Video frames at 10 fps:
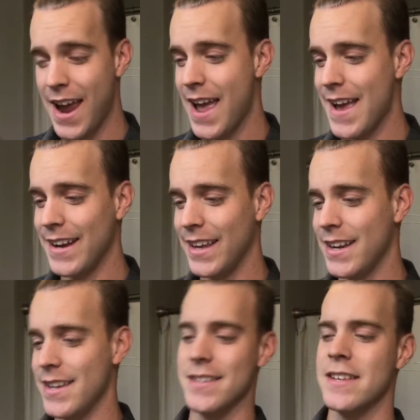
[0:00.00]
and it
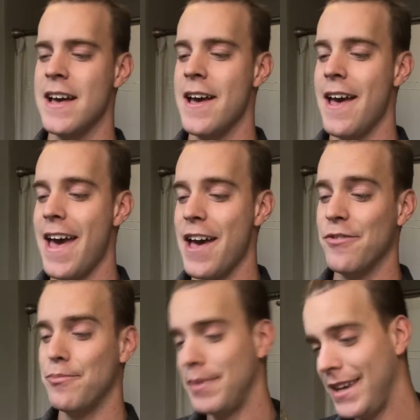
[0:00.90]
is
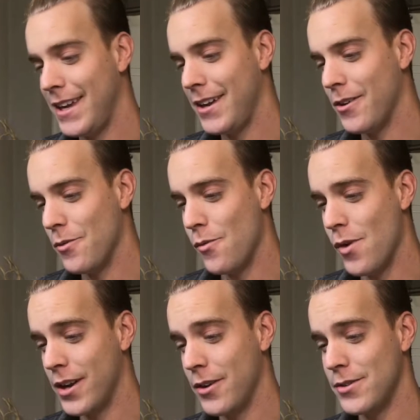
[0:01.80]

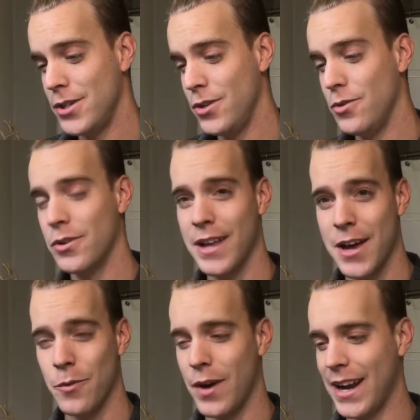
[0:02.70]
FP102
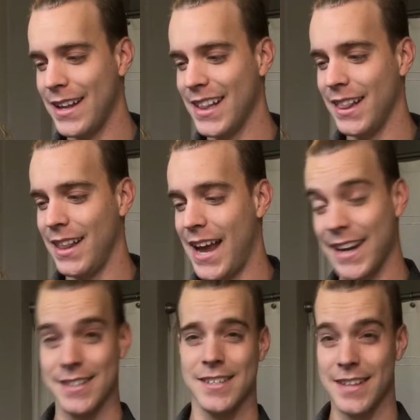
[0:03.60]
Clown White Light.